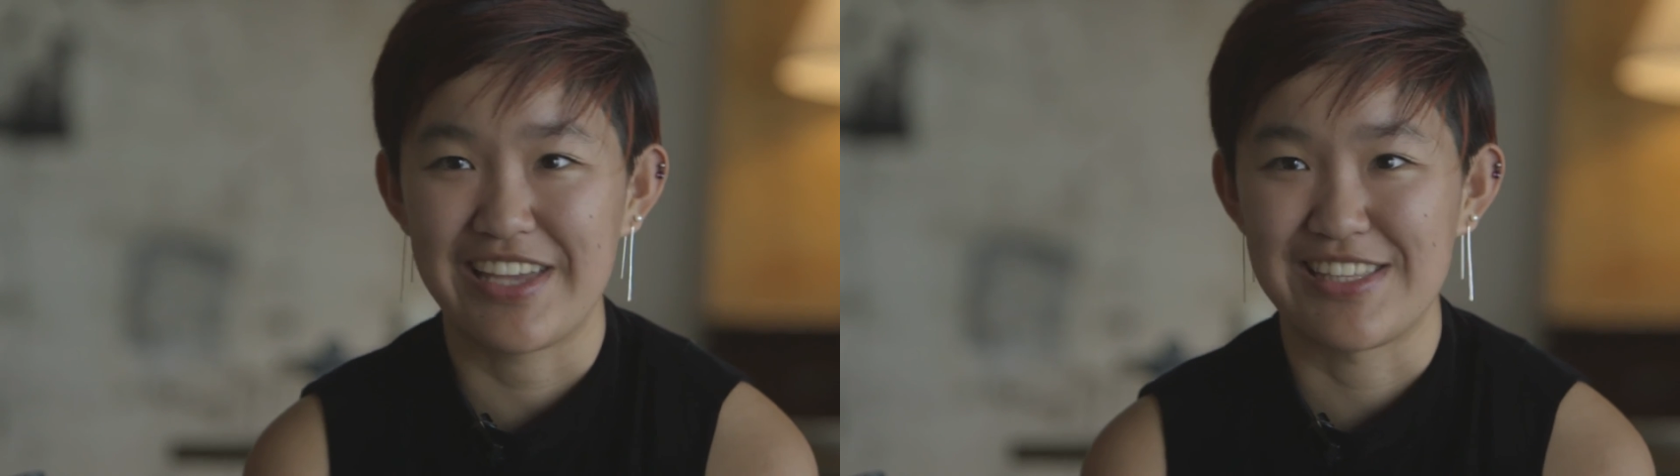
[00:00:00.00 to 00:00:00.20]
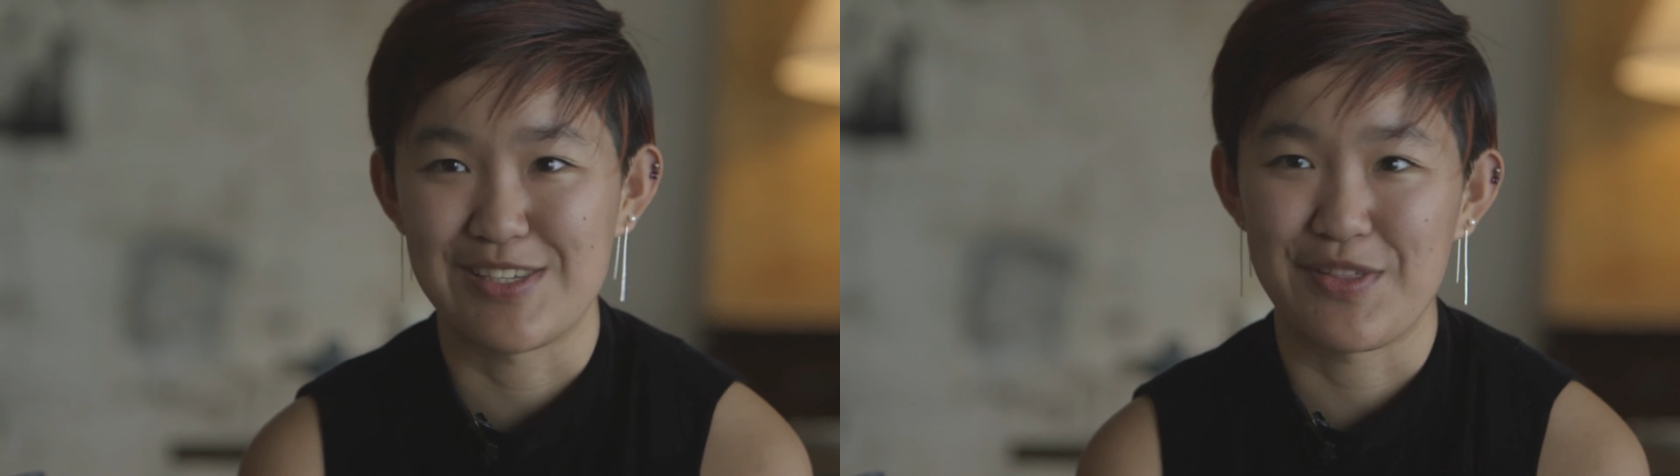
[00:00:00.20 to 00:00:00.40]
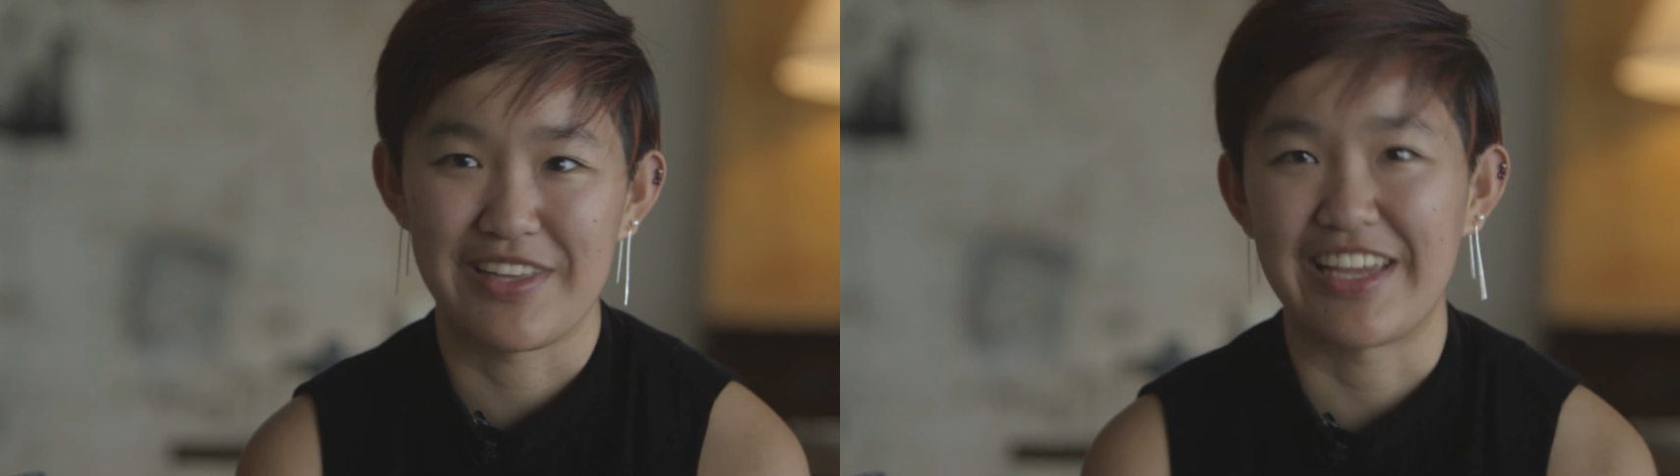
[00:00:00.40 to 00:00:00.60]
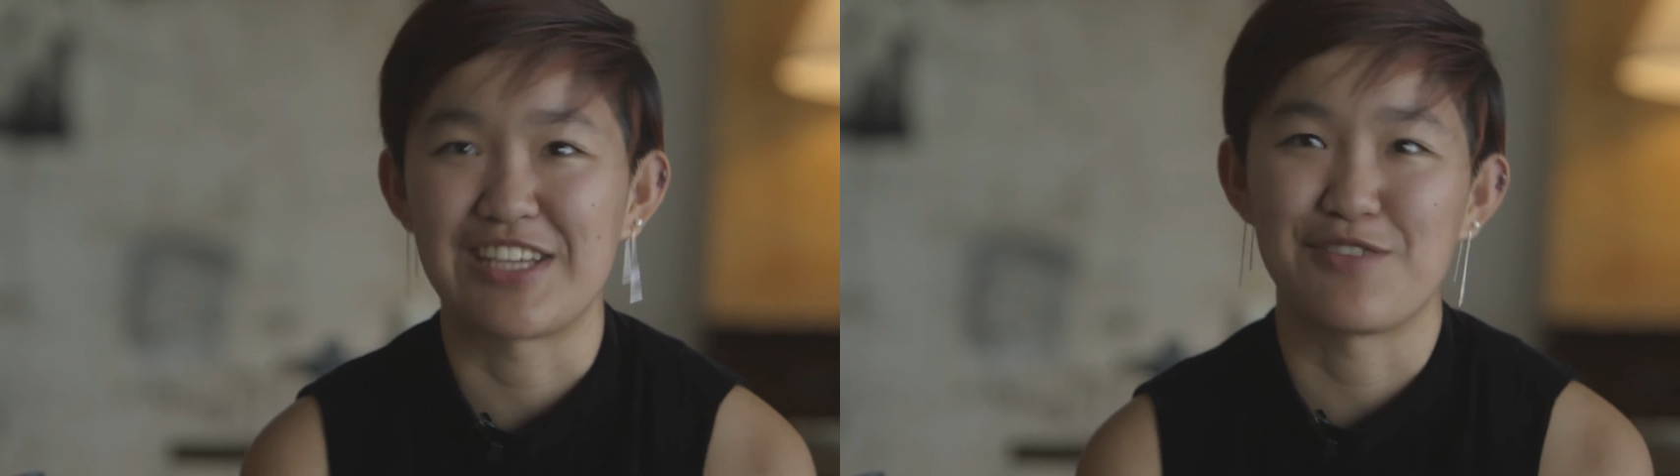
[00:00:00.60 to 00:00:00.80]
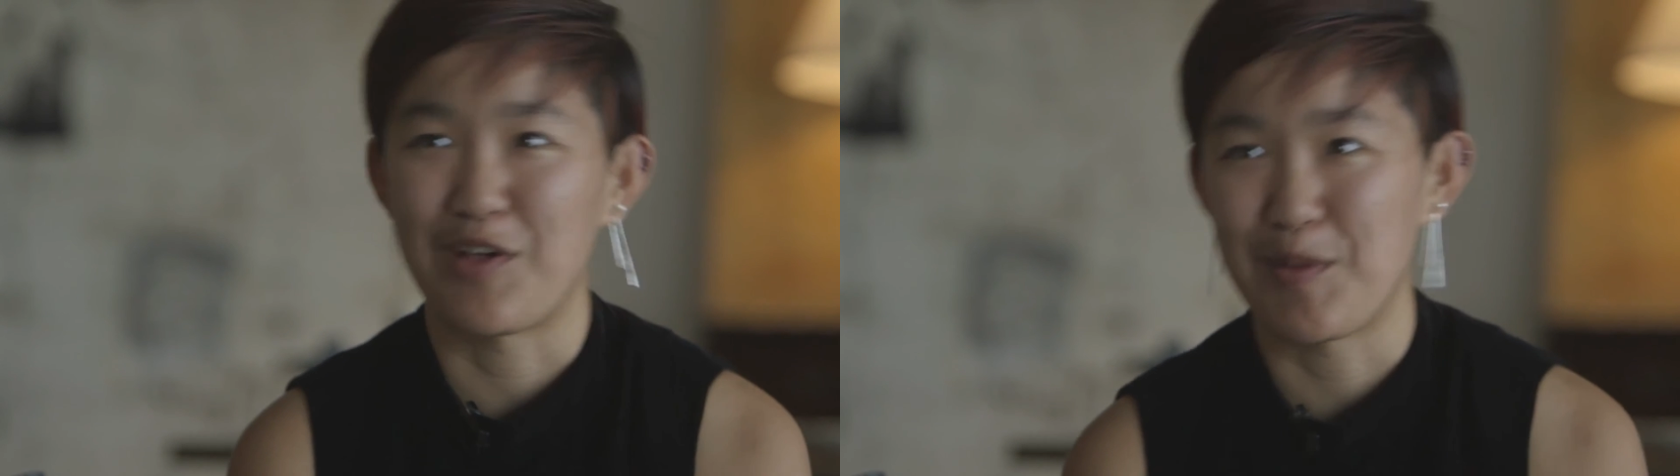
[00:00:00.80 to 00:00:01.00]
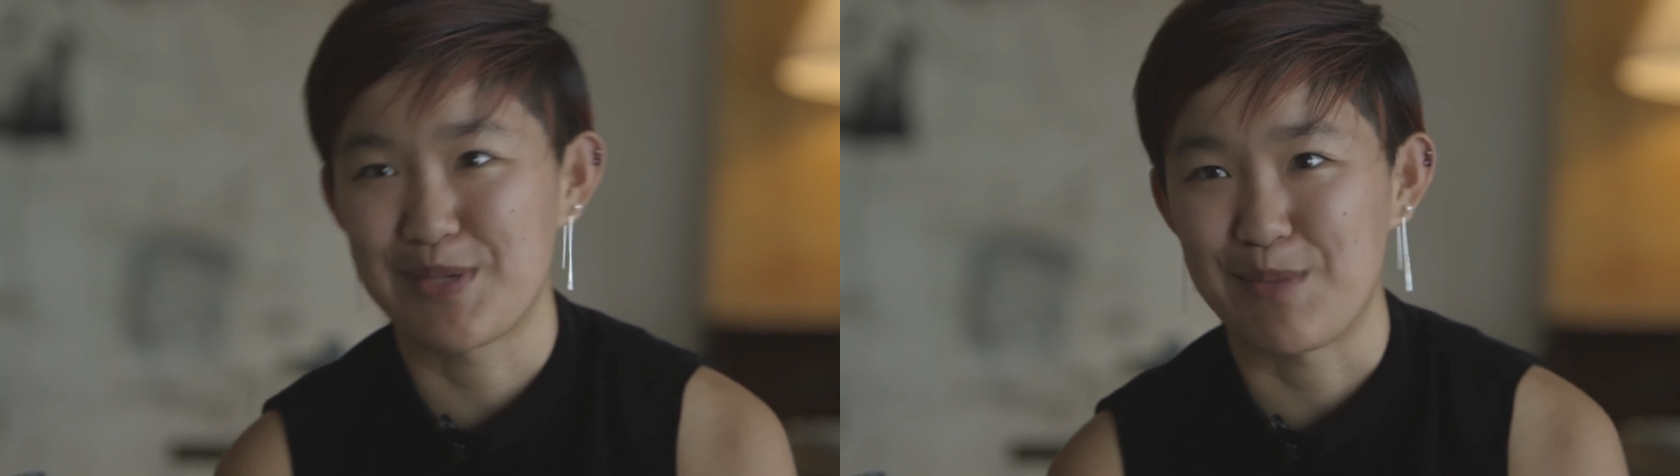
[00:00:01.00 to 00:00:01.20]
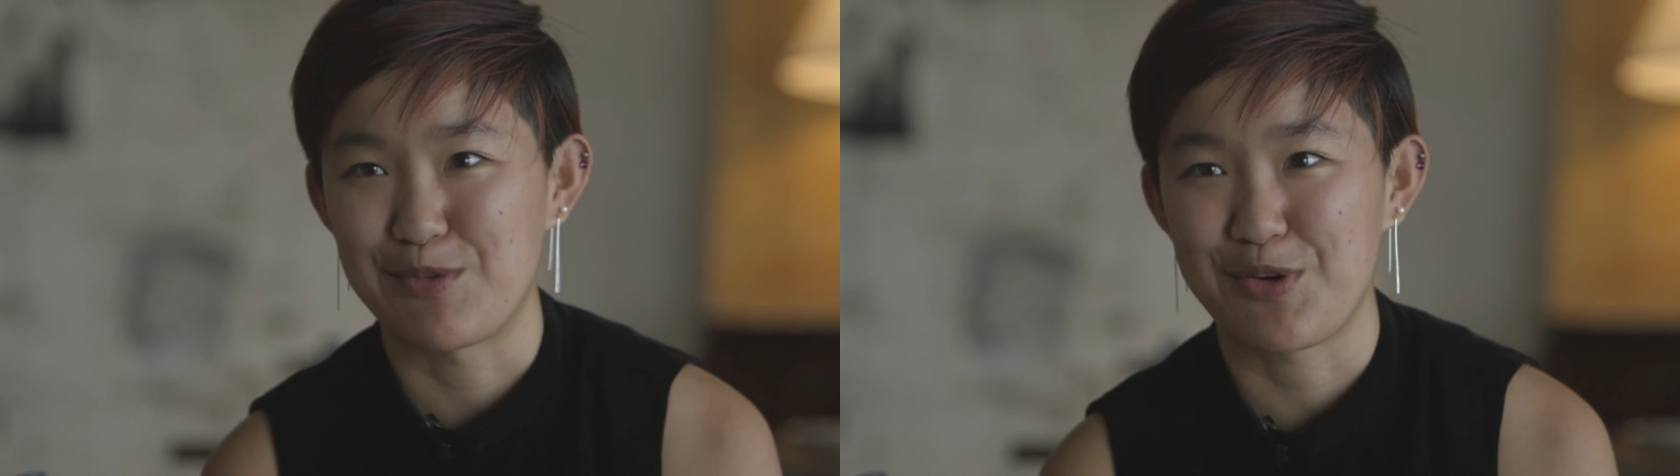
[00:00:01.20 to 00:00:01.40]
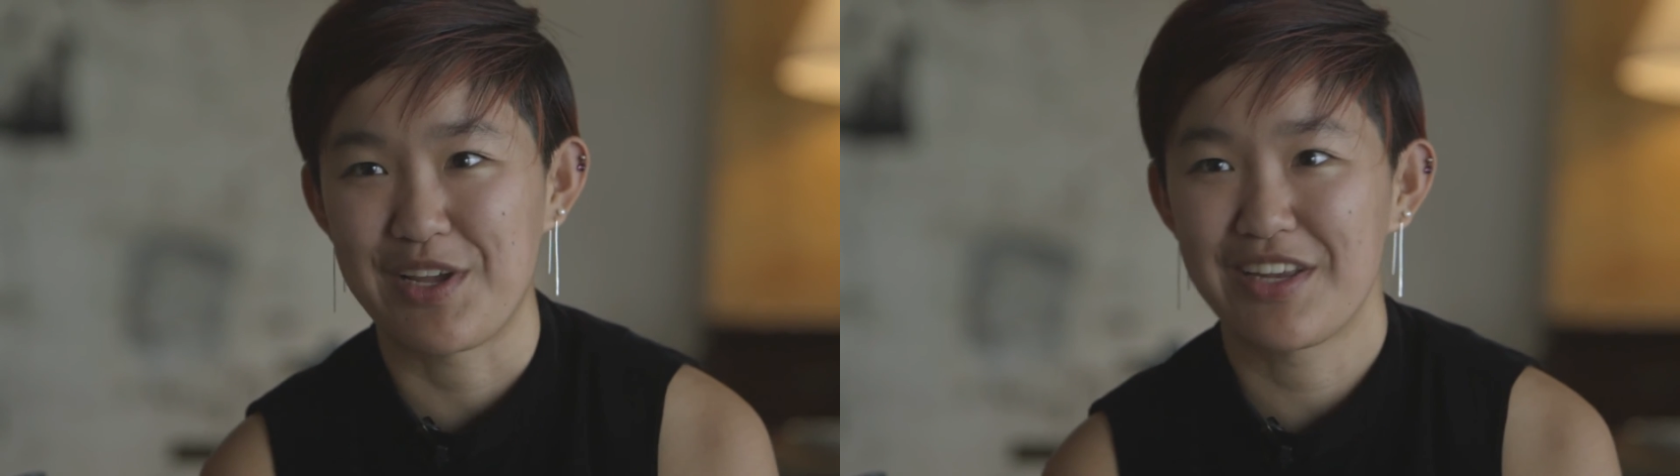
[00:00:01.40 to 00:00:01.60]
and so they like develop some
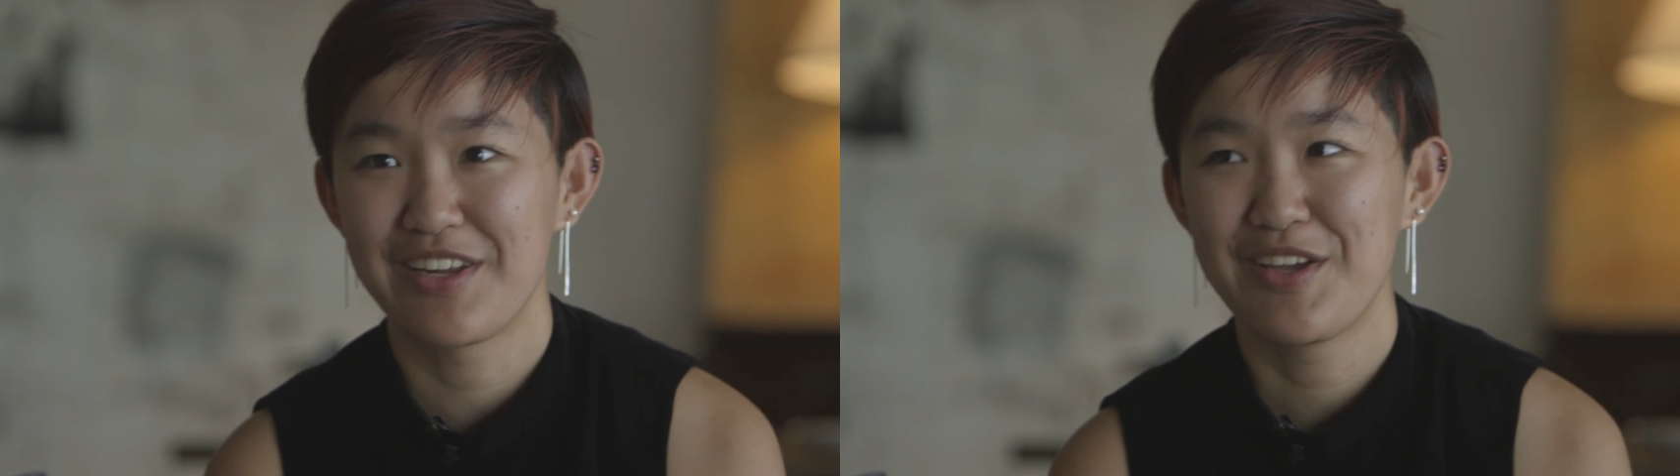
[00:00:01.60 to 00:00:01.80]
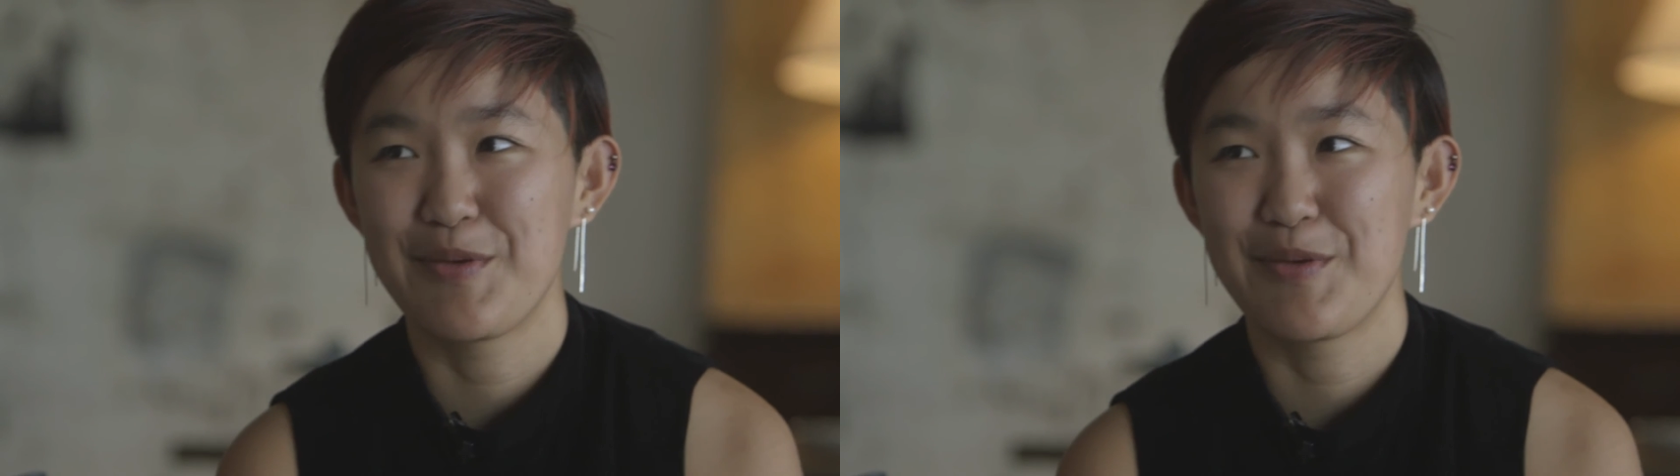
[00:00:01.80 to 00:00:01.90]
trait